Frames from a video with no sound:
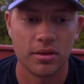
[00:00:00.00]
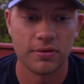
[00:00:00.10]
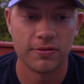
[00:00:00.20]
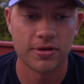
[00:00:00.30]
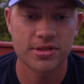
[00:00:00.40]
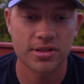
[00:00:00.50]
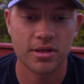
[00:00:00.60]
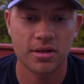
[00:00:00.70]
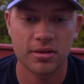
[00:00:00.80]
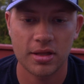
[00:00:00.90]
the first
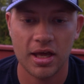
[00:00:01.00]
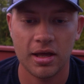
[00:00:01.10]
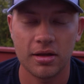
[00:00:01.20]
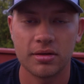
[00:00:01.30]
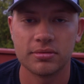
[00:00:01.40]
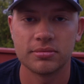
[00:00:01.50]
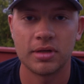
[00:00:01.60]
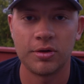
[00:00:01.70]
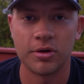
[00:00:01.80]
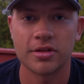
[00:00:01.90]
thing that
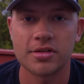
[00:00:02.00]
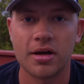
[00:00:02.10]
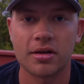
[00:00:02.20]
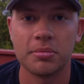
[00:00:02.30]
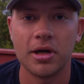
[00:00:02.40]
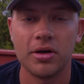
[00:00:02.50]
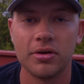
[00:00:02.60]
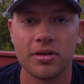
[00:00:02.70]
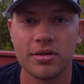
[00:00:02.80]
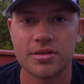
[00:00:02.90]
I want to talk
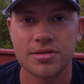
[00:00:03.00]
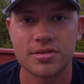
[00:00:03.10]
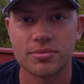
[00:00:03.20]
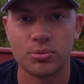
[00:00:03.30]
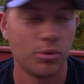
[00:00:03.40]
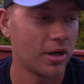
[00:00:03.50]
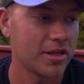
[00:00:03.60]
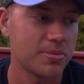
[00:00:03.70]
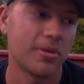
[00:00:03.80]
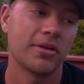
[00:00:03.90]
about is what
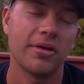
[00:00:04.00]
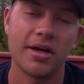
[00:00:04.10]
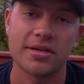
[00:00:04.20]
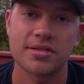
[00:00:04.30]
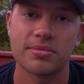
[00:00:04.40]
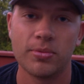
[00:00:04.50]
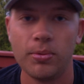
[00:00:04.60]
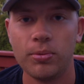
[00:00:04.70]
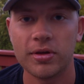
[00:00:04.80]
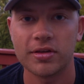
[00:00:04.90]
I spent the last
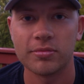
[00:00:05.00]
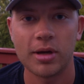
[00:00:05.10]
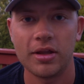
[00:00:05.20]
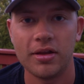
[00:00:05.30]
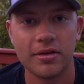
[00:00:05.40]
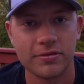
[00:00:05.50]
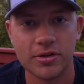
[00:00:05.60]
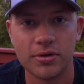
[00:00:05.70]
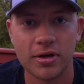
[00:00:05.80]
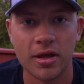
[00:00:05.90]
week of my life
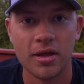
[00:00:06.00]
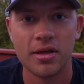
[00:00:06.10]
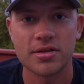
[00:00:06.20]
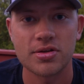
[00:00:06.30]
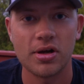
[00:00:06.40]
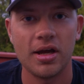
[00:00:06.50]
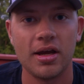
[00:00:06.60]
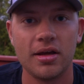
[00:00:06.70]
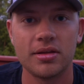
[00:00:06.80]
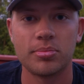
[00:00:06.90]
doing. So I
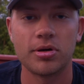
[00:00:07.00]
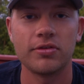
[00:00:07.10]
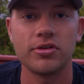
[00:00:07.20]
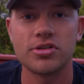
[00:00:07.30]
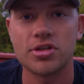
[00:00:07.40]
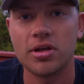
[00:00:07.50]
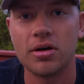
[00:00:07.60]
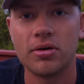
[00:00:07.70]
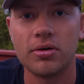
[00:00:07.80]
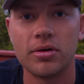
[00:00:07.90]
had the privilege to
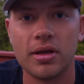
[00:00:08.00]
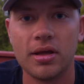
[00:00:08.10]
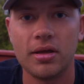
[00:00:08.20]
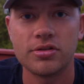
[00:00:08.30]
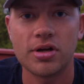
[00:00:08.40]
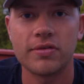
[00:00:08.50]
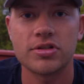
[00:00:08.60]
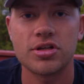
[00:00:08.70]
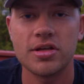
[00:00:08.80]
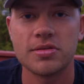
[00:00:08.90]
go and drive a
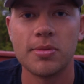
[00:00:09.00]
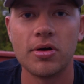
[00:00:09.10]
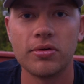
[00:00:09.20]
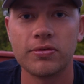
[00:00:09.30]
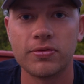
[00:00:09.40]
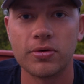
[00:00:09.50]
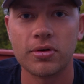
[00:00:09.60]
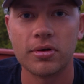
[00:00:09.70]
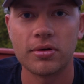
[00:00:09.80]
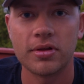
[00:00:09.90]
chase boat
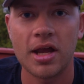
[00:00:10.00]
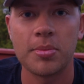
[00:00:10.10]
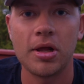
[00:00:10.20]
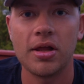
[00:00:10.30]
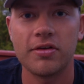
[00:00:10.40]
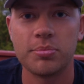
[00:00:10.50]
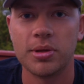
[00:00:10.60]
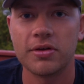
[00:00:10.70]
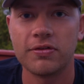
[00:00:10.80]
for the MLF Big